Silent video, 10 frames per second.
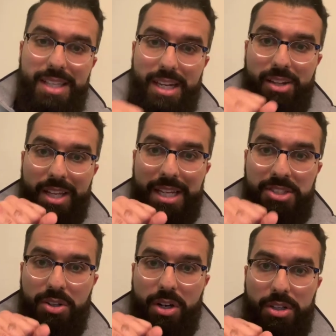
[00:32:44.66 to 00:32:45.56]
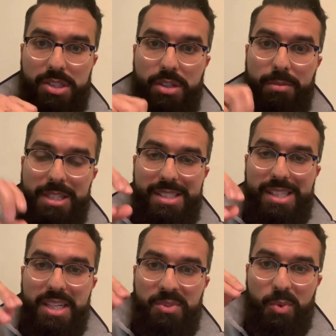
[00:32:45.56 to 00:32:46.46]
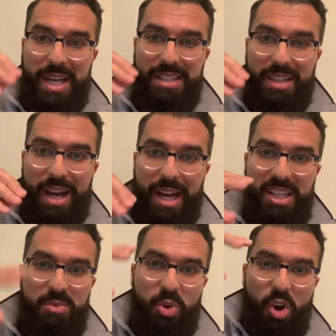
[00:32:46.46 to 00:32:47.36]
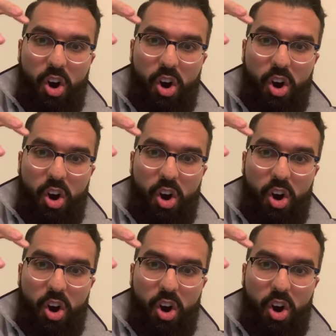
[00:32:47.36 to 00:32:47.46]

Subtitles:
a cholangiocarcinoma sitting right at the hilum where